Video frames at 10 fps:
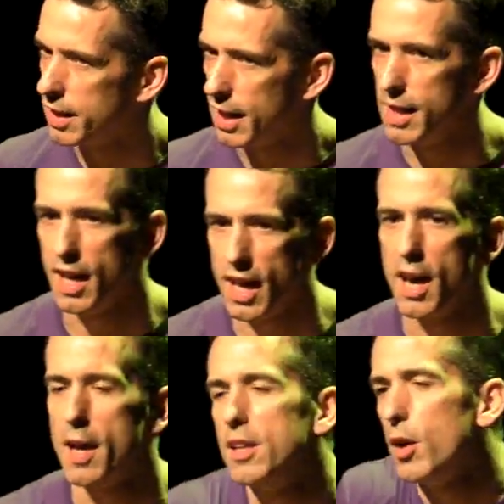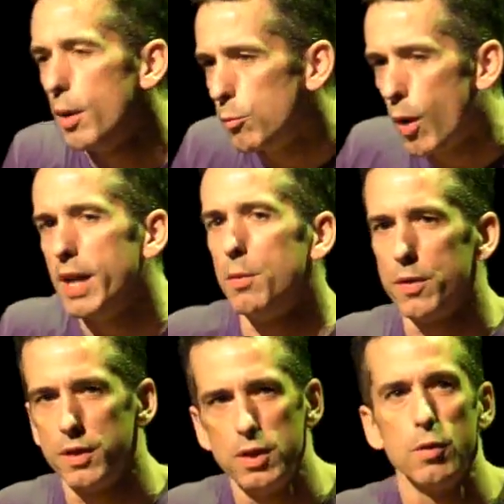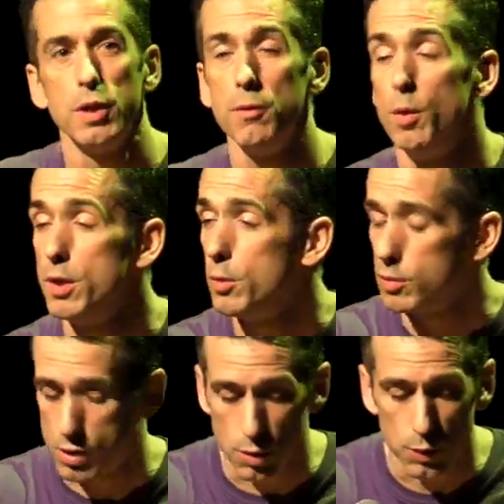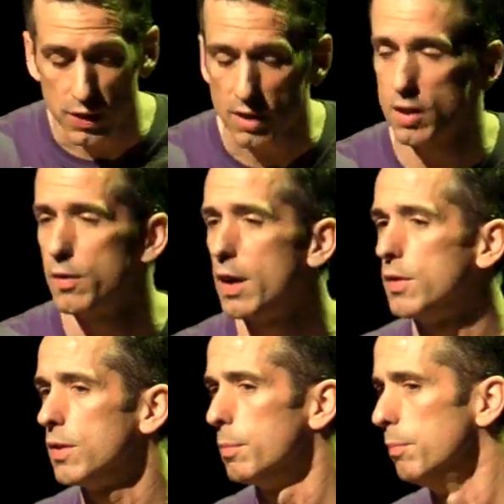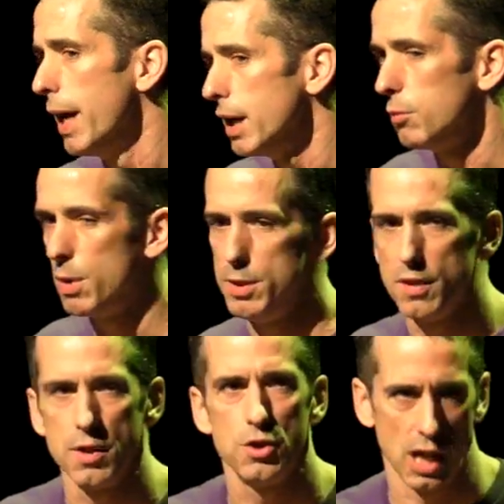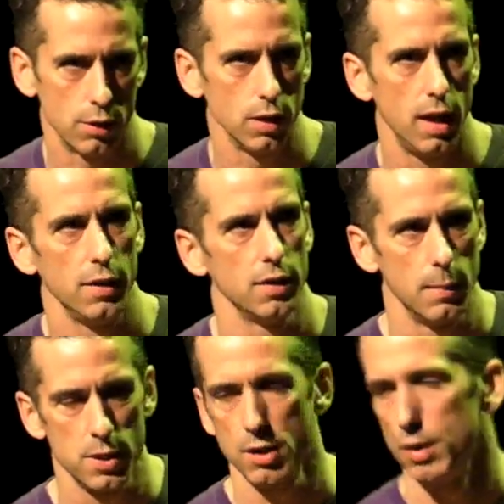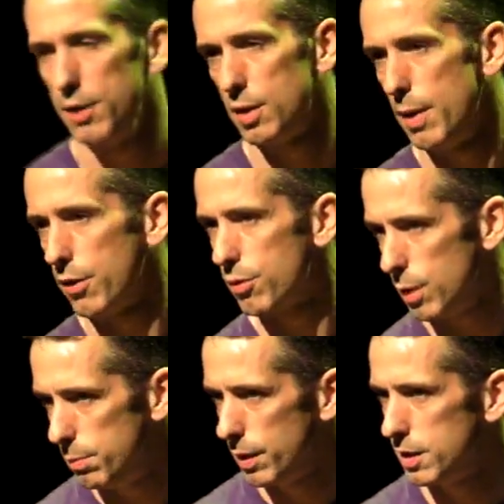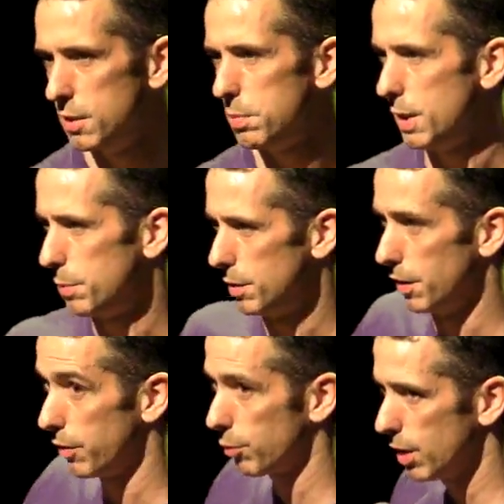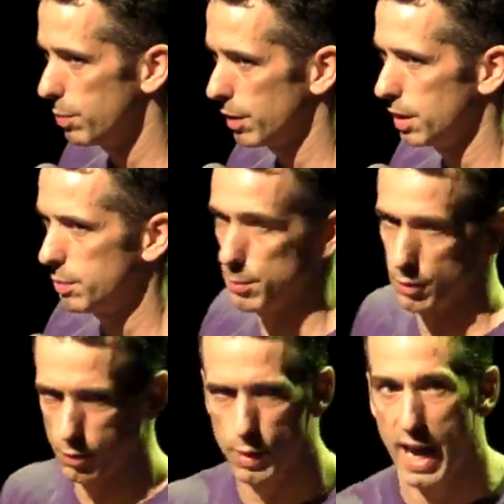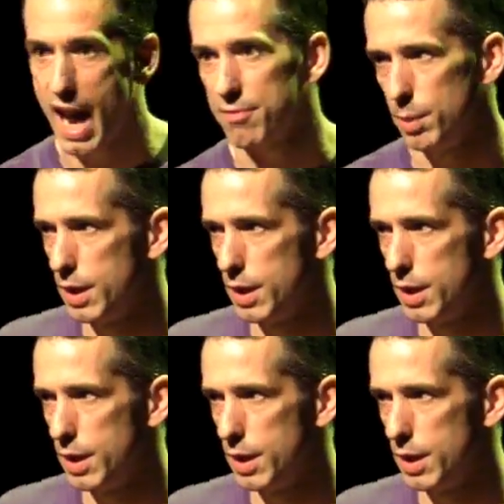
And I'm running with, when you do sex advice of men and women, you have to generalize, and I'm generalizing about 3 billion people, and 3 billion people, or 3.5